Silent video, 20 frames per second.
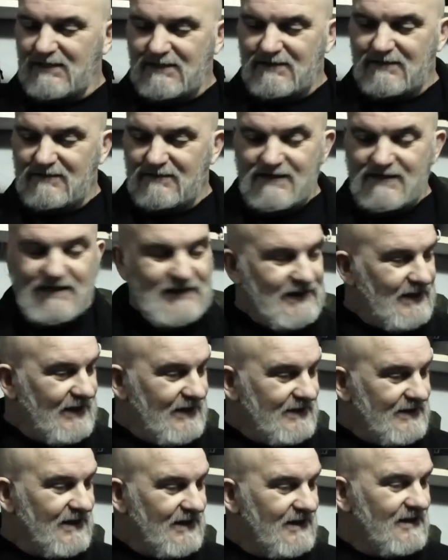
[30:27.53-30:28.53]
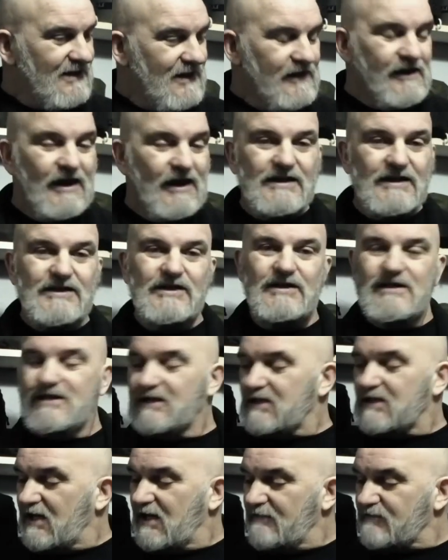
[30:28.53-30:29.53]
This is a nice,
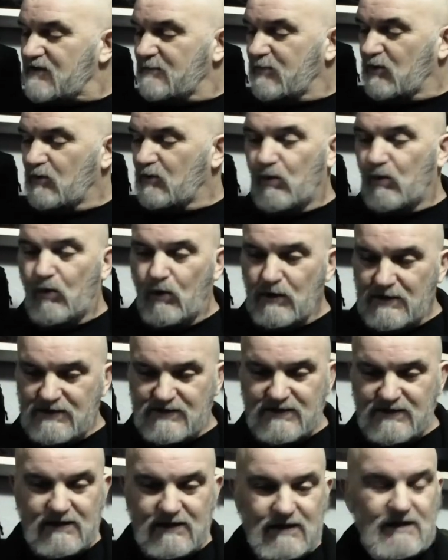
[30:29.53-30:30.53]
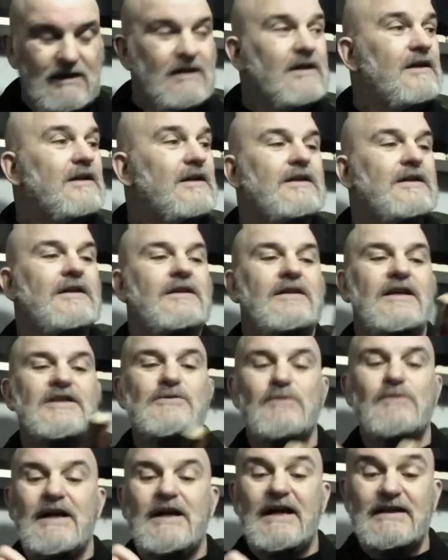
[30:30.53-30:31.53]
comfortable walking stick. This
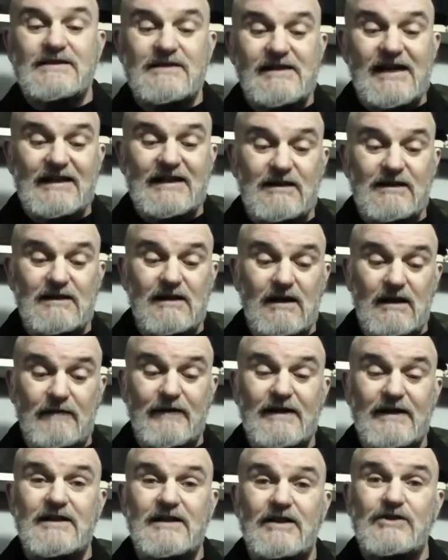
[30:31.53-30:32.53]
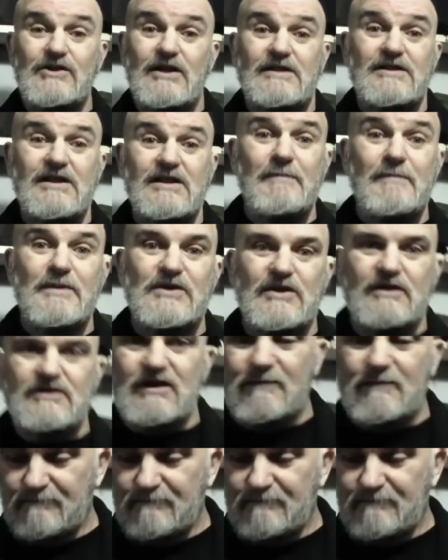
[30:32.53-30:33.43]
one has the added advantage, it has a compass on top.